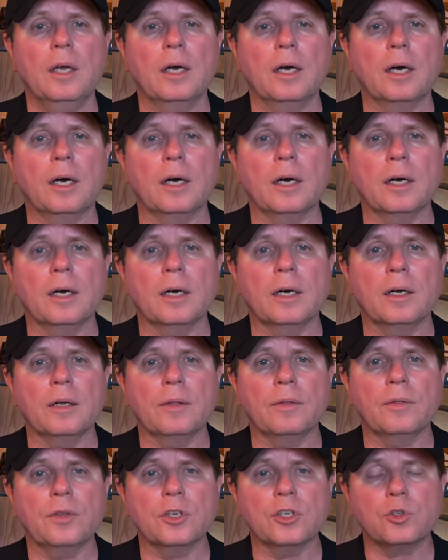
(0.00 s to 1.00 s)
uh,
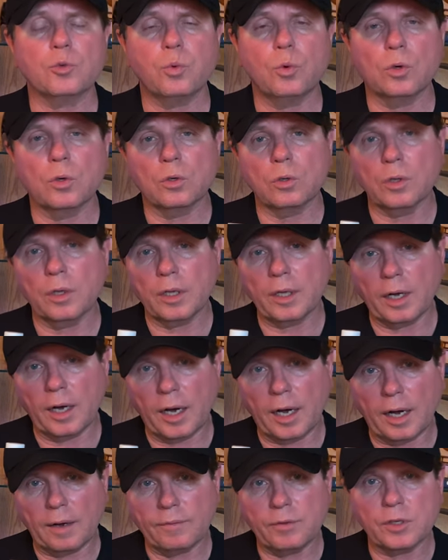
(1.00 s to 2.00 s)
this will
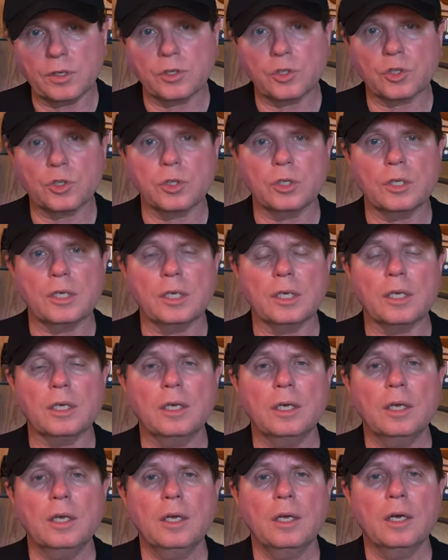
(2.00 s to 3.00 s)
obviously,
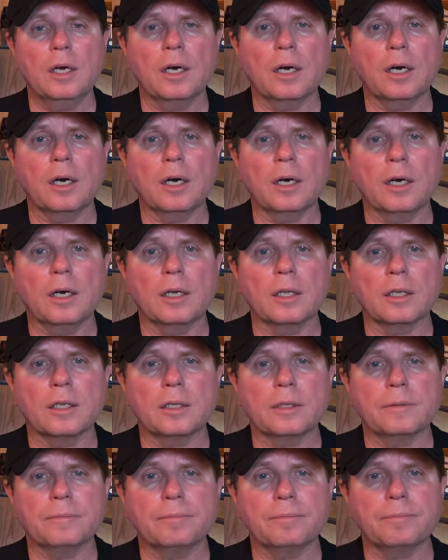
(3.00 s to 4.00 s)
uh,
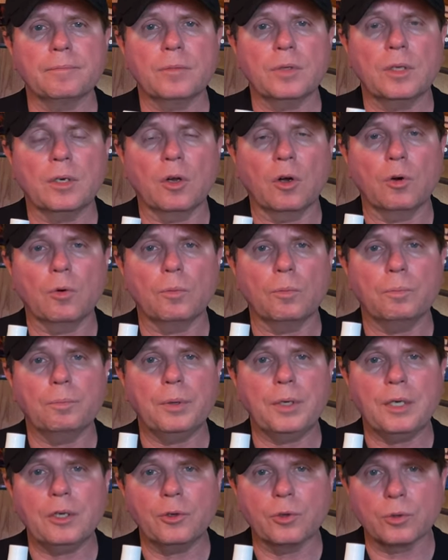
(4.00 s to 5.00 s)
you know,
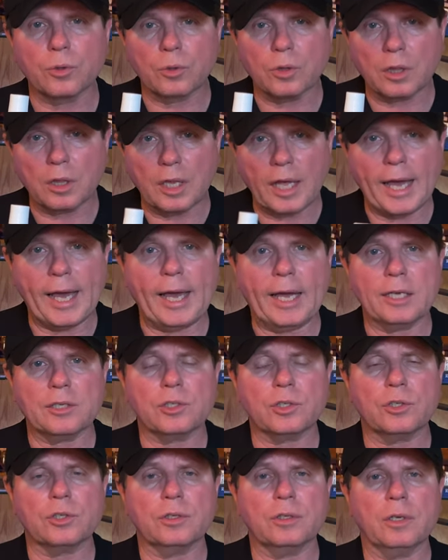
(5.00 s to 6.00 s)
be your
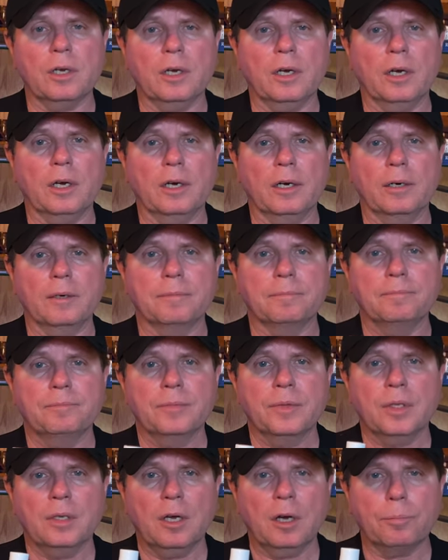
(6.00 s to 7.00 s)
last um,
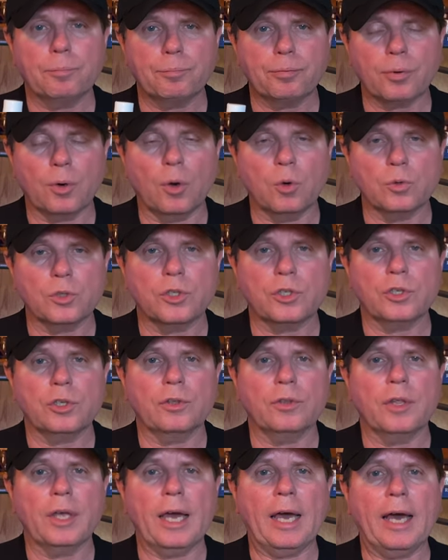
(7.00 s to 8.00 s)
approach to
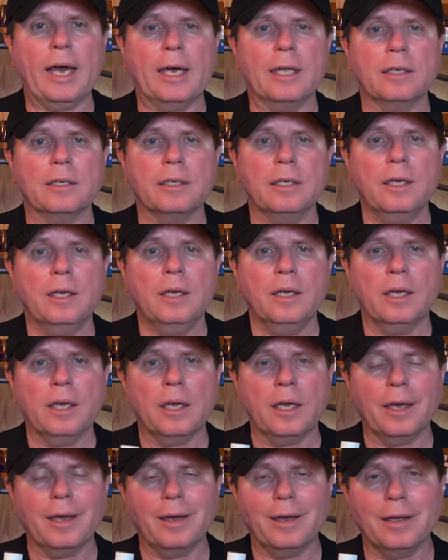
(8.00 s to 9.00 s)
that.
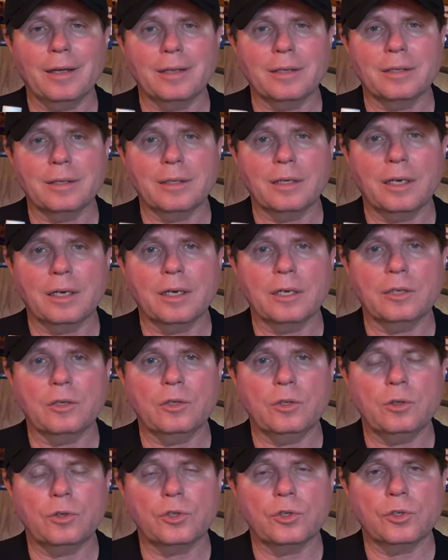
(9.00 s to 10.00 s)
And uh,
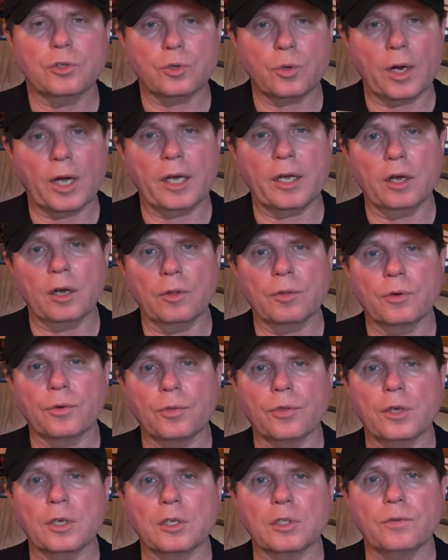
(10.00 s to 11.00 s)
you should try other
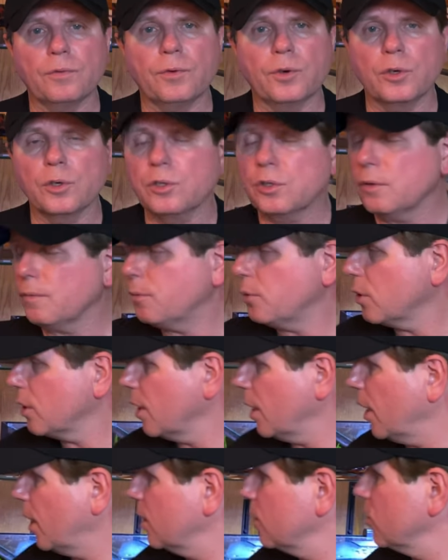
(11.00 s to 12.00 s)
things first if you
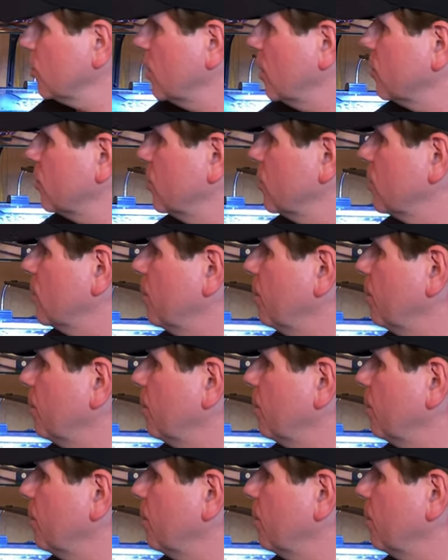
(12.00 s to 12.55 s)
can, such as the